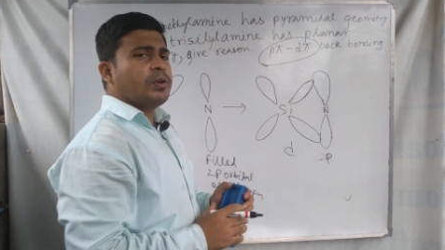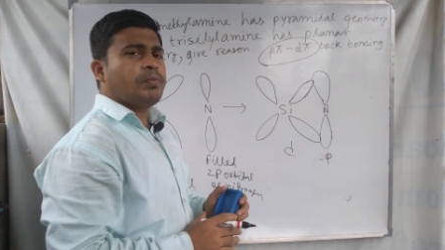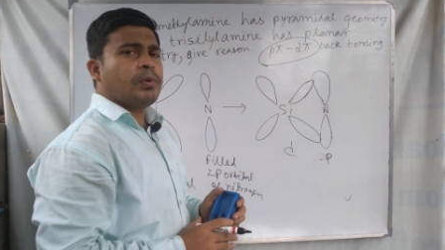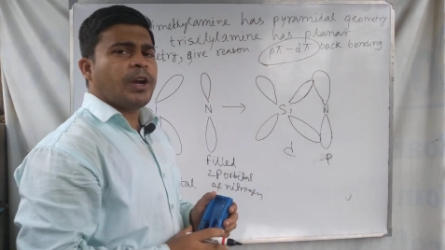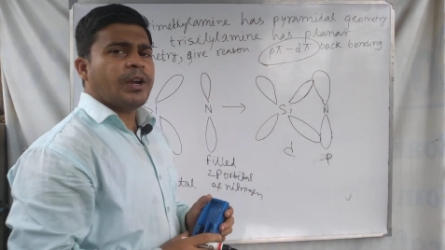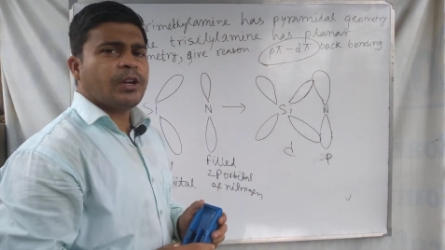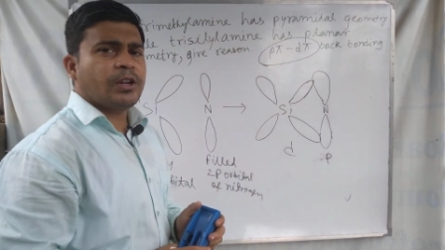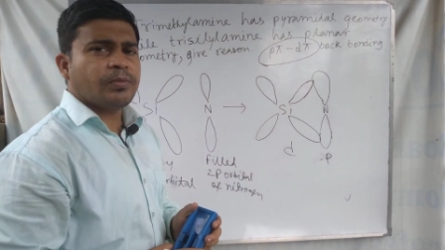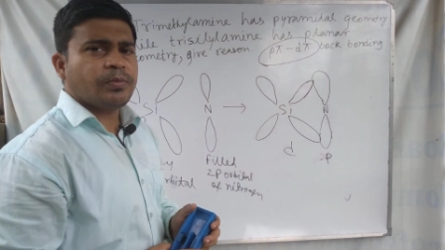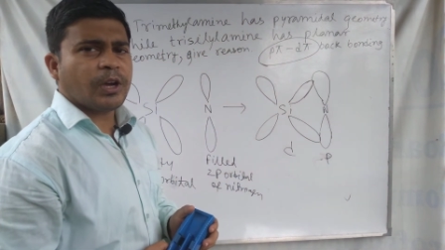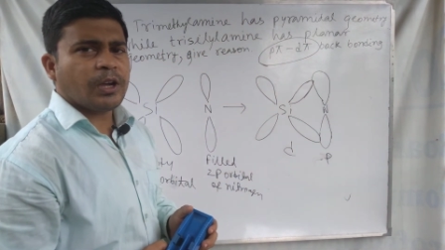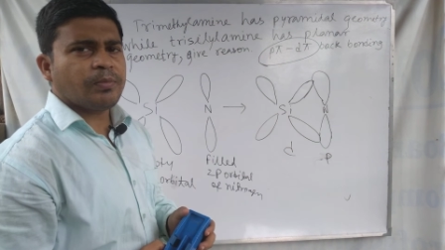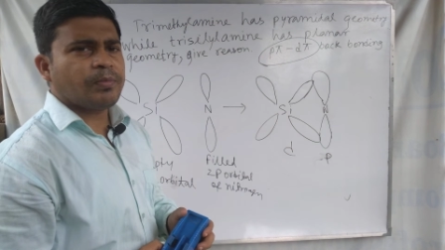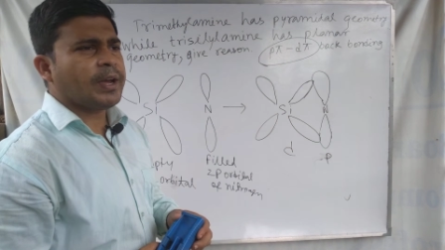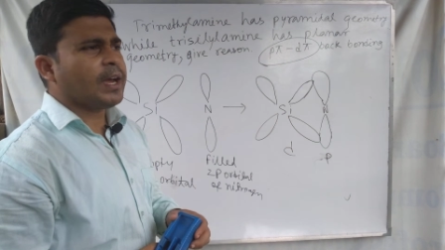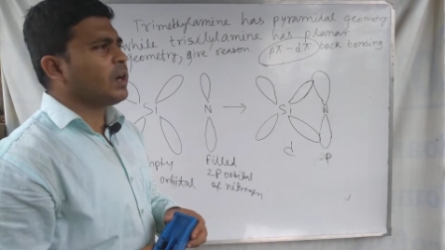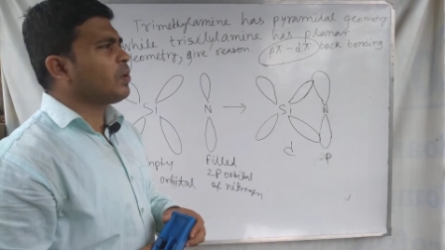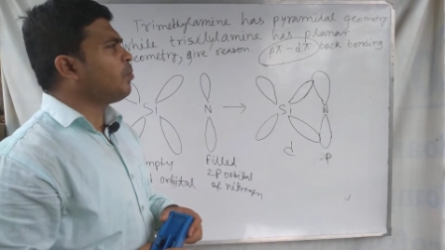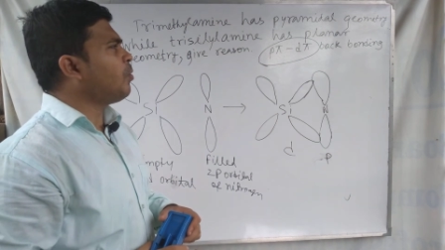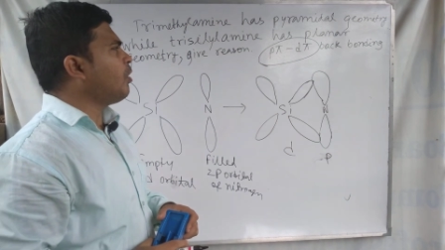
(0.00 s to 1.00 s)
pi d pi
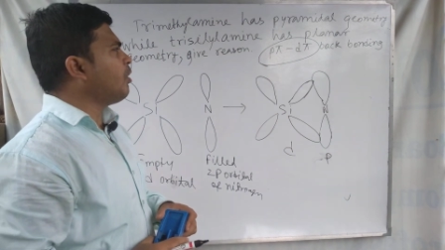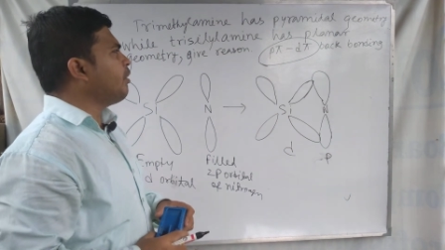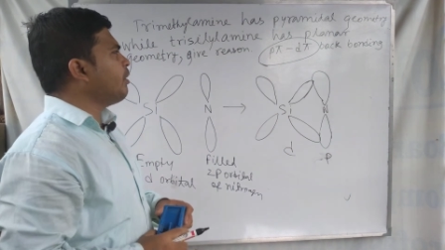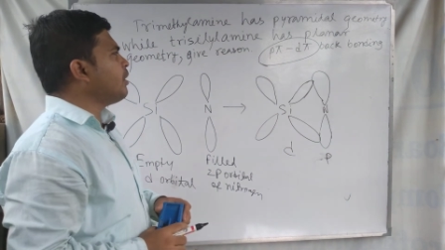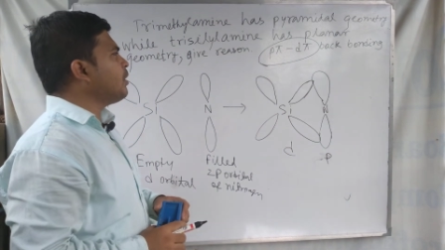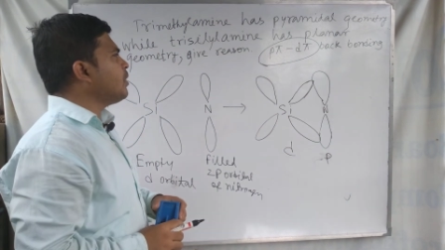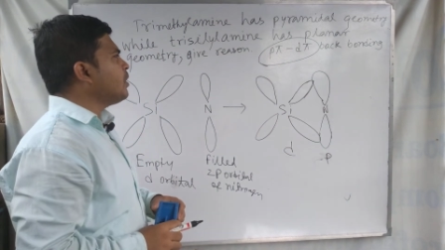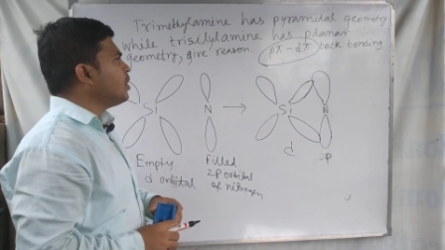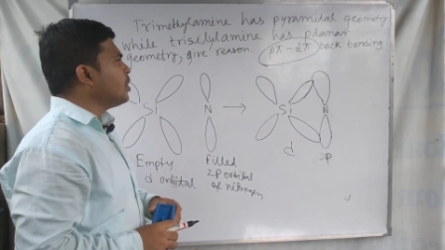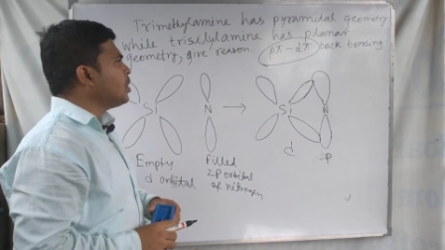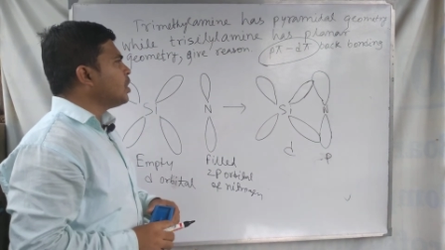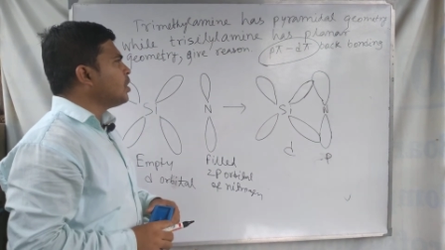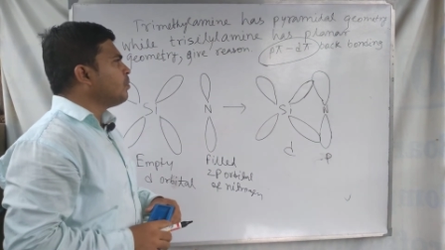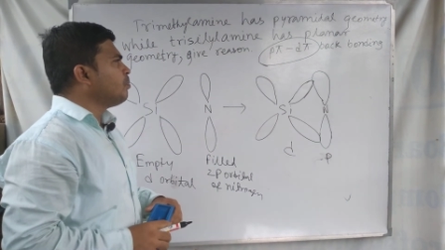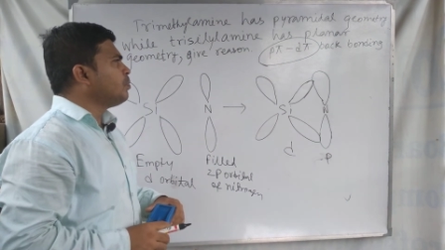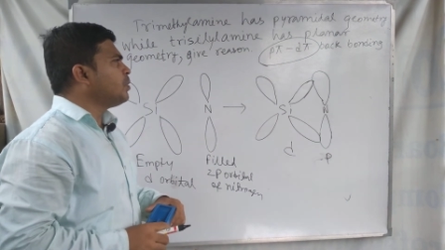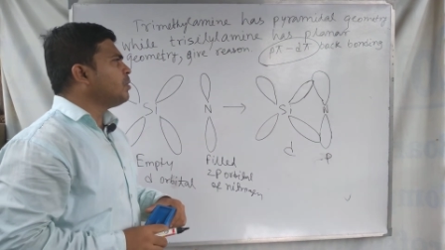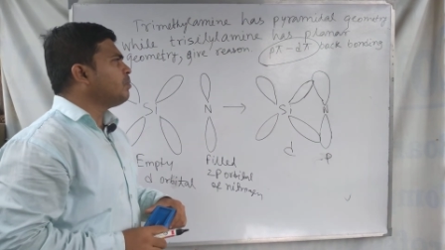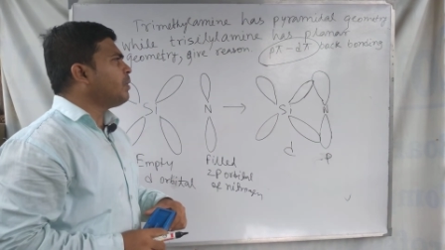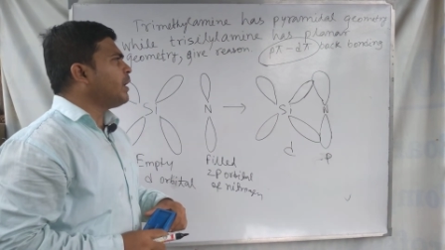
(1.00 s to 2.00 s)
back bonding,
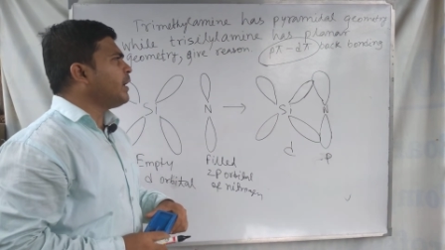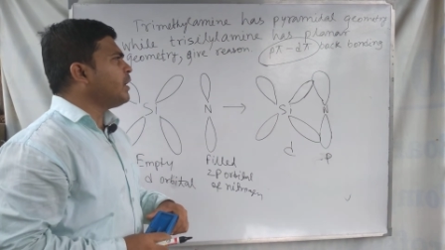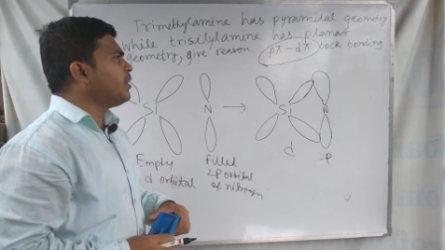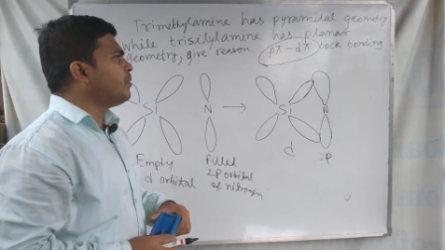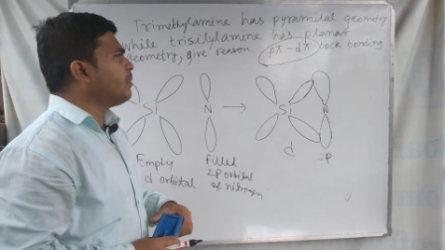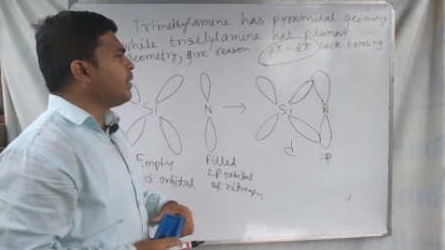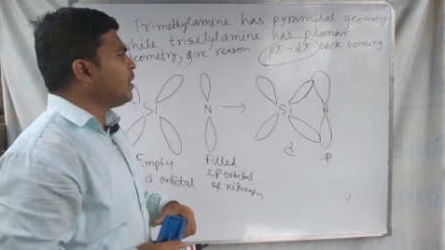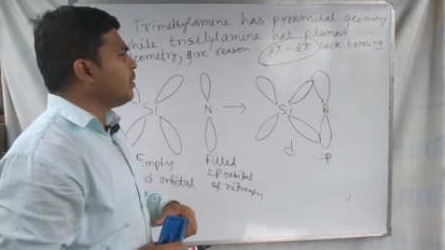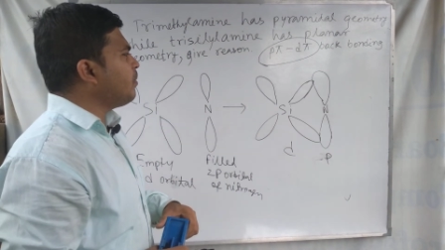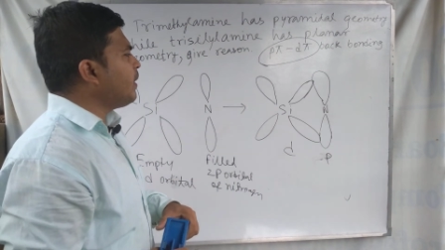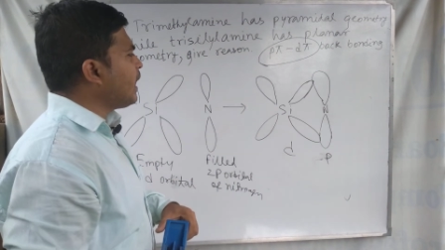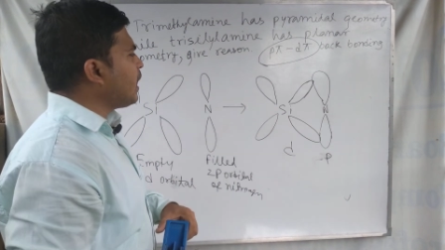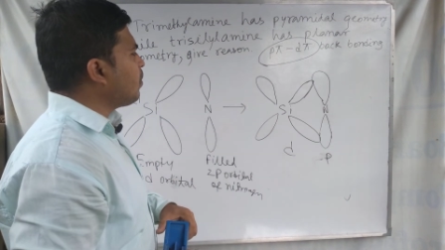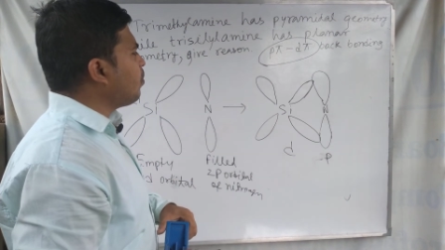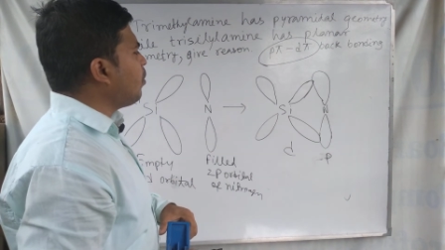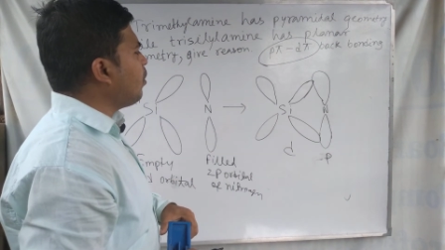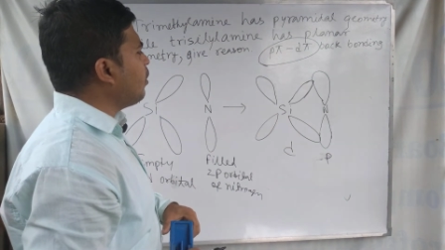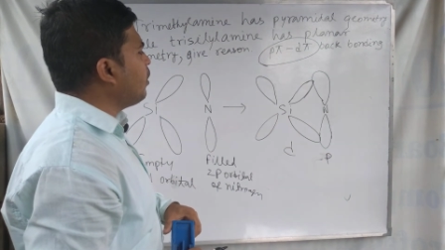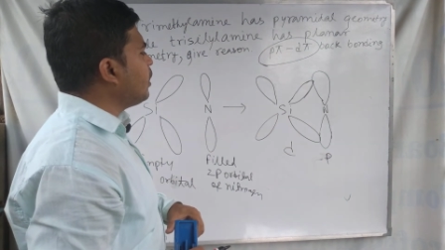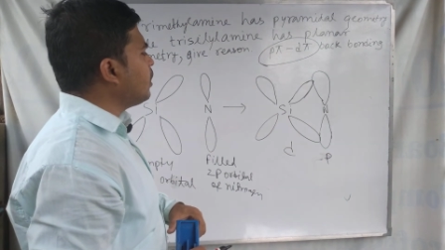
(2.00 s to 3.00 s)
p pi d pi back
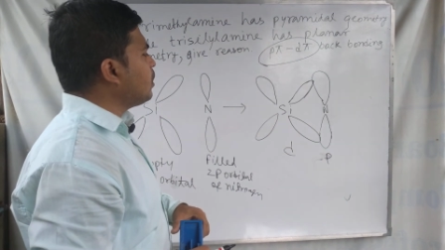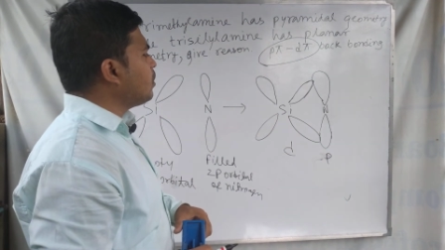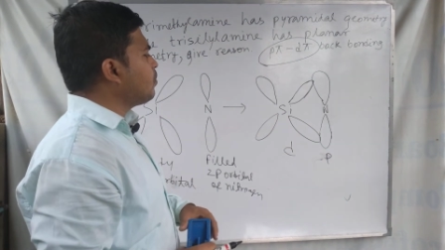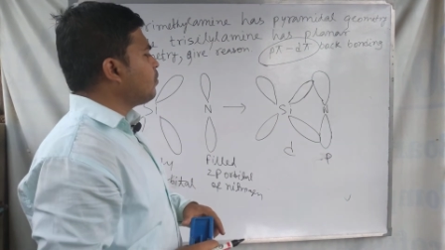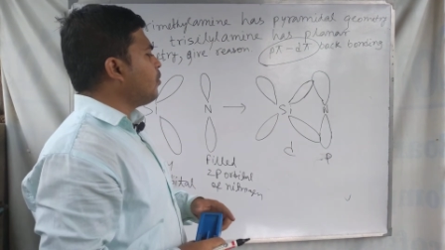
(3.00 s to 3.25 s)
bonding.